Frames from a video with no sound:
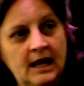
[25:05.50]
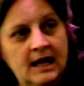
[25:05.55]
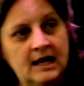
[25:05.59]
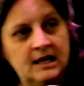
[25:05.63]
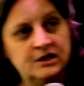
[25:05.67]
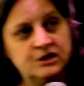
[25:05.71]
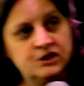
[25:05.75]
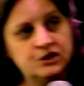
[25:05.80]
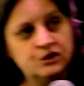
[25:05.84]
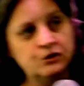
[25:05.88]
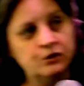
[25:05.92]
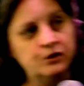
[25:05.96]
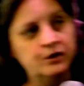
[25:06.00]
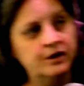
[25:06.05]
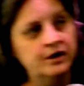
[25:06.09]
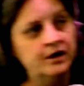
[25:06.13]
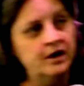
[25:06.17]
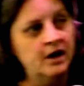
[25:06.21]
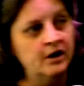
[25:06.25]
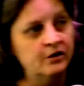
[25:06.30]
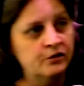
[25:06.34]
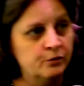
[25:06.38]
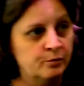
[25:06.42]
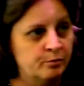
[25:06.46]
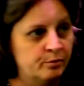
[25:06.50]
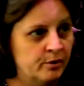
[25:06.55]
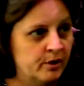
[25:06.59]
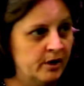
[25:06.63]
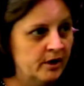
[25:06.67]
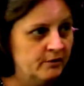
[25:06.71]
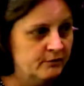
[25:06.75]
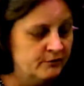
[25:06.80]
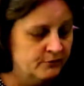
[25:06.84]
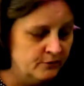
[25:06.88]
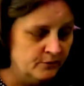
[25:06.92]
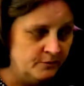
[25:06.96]
answered another
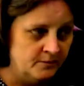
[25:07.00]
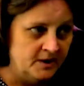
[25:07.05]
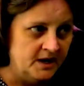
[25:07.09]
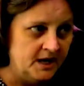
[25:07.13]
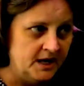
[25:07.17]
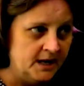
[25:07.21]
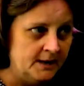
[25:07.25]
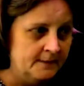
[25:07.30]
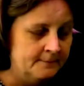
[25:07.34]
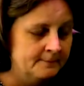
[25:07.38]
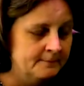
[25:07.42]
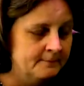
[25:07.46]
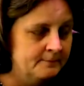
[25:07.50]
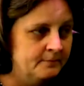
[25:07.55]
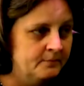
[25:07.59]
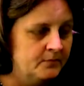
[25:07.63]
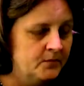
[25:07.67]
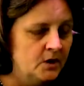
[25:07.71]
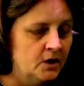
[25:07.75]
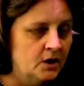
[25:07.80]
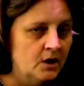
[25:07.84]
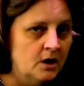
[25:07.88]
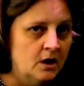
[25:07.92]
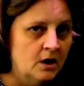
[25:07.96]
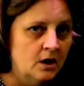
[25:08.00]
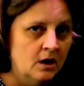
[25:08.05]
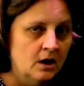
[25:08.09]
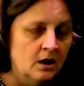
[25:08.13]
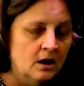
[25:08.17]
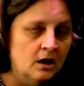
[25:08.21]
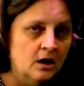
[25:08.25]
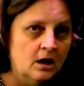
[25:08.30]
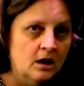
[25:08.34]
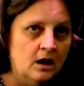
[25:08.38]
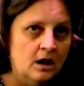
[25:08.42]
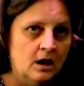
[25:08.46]
prayer for me.
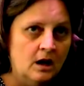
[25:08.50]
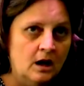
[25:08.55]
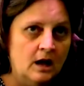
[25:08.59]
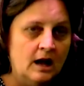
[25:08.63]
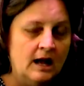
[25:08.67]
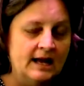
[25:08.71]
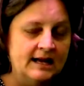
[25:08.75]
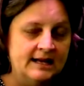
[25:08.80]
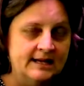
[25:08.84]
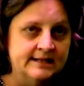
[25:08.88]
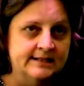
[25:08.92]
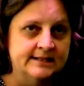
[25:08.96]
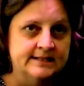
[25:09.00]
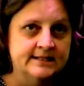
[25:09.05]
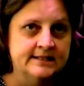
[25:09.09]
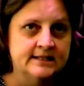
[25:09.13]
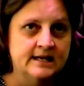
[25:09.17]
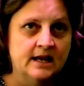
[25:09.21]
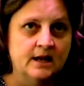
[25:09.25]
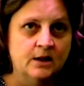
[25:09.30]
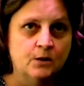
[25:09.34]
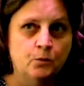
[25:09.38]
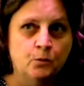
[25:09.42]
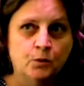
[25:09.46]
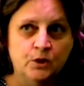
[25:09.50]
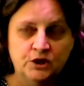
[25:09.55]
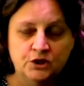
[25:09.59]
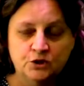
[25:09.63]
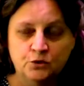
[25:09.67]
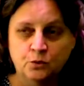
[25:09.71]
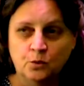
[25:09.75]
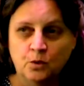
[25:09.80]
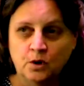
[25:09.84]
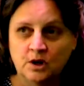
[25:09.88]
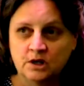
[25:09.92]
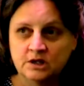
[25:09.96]
I can say,
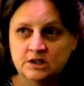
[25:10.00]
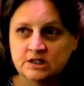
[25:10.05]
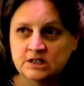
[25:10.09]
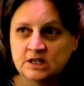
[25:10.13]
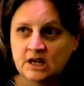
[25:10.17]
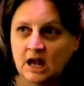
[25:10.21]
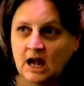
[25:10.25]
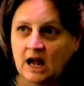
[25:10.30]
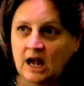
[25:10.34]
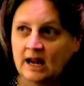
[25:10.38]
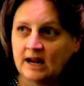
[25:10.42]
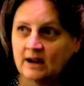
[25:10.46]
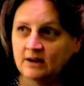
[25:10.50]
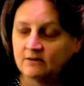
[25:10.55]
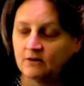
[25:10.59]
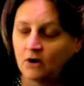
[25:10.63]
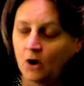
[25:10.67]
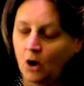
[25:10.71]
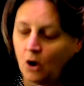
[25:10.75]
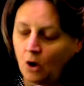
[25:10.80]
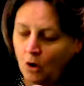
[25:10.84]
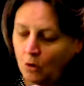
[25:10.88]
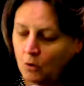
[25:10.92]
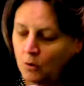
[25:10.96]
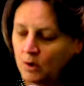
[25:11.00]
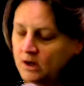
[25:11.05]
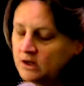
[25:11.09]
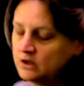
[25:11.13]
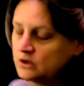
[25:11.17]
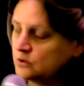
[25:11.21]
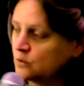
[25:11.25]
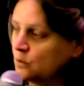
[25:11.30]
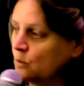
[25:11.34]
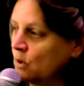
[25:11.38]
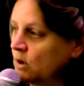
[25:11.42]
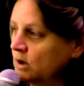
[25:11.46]
which was, I have
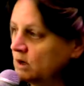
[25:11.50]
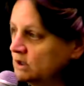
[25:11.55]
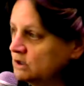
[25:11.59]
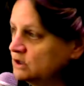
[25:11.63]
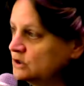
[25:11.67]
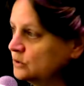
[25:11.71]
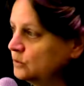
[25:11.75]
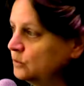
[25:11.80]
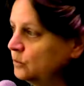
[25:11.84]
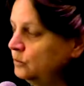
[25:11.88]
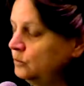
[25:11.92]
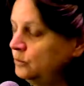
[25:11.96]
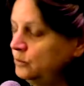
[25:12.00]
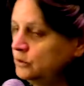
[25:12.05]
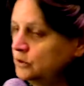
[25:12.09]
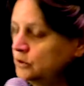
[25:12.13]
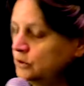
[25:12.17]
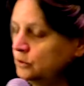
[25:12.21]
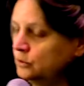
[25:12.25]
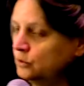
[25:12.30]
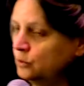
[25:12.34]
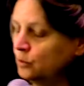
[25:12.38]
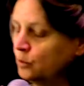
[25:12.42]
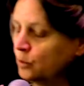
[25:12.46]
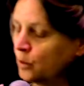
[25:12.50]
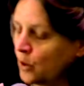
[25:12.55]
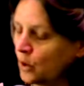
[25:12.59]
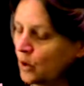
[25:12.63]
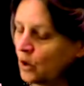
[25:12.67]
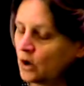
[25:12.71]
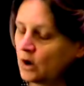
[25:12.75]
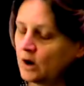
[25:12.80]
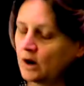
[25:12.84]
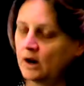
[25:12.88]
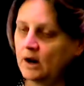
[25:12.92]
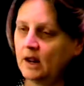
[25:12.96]
always wanted to
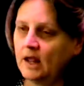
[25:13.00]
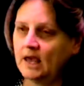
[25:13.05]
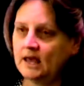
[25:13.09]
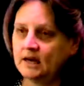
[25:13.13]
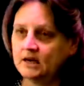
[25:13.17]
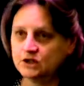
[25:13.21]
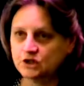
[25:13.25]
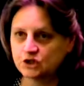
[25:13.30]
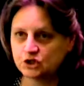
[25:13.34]
work at a